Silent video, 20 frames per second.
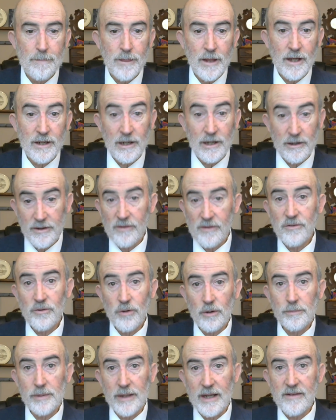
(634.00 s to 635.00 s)
And now this
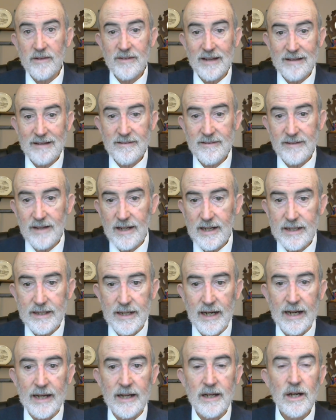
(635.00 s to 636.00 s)
took place at
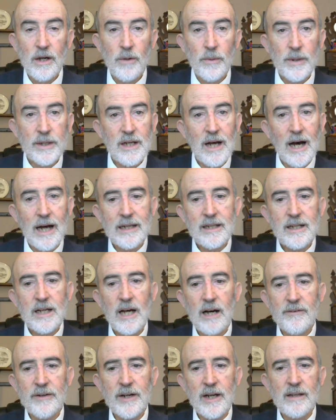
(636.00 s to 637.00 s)
Sinai, when God
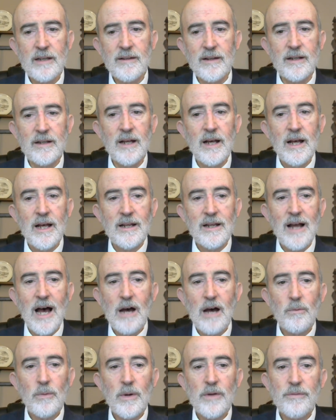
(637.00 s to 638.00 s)
covenanted
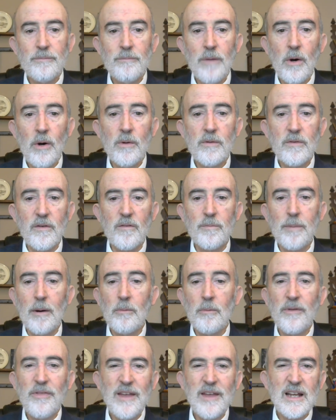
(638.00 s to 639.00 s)
not with Moses, but
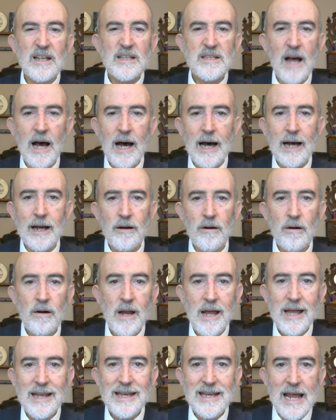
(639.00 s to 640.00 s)
with the entire
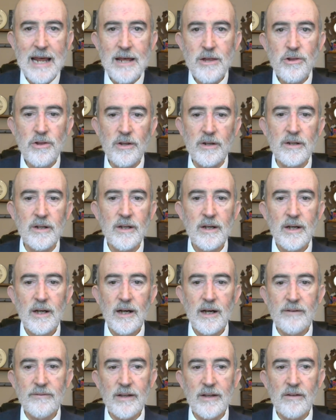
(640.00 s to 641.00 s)
nation
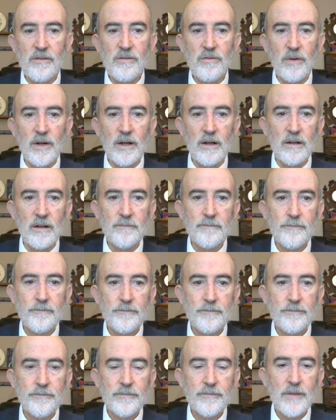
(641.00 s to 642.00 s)
of Israel.
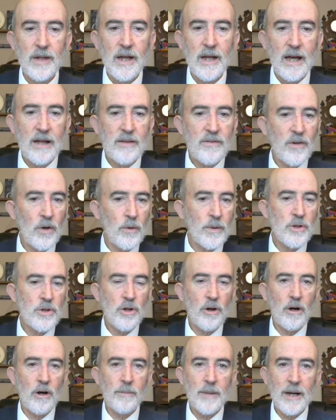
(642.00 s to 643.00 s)
And so in
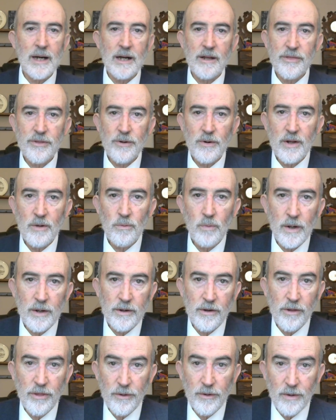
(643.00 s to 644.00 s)
Jeremiah
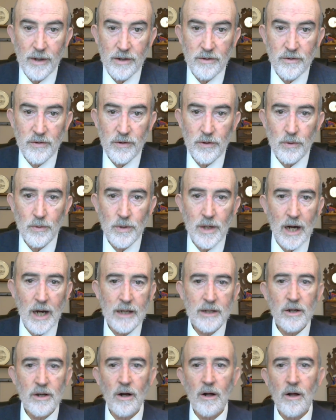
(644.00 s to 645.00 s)
31, 32,
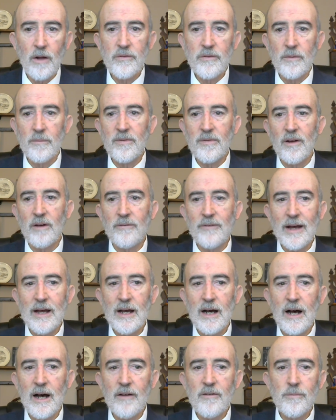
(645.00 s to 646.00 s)
God calls himself a
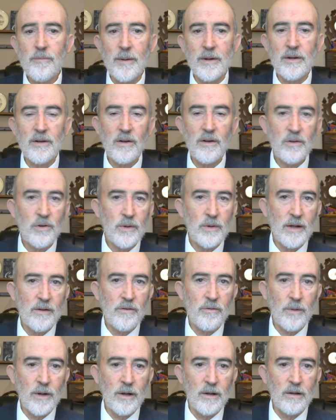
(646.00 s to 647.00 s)
husband to
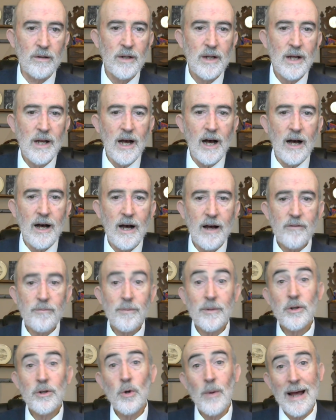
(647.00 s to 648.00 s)
Israel, a
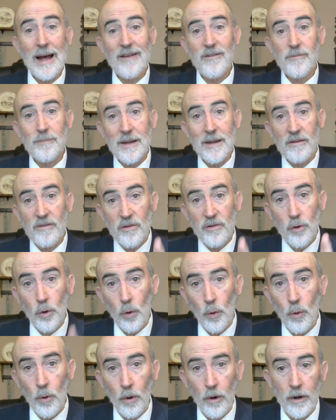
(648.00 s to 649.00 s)
husband who has been
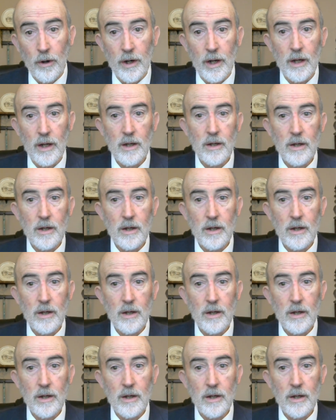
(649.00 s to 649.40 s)
scorned.